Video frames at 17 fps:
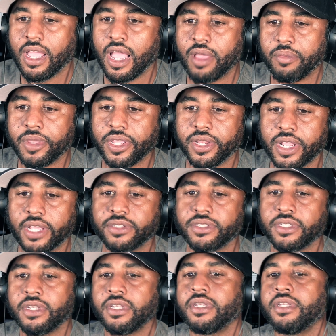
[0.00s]
I mean,
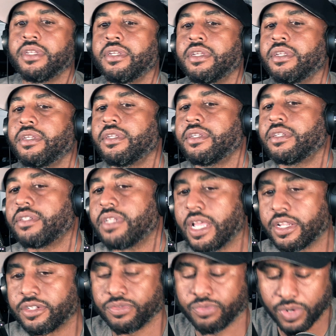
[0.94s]

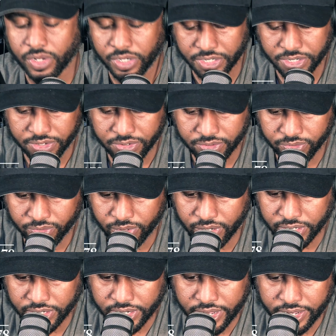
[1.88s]
that's really,
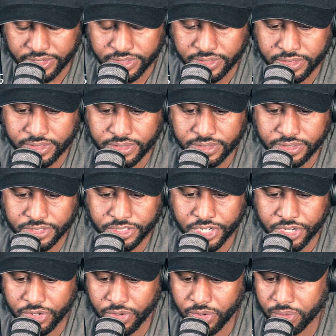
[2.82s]
really it.
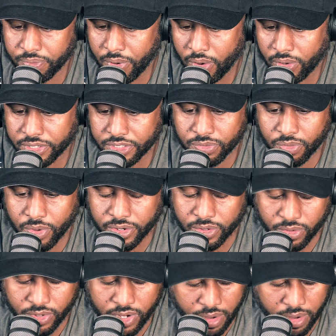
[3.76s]
She knew the police wanted to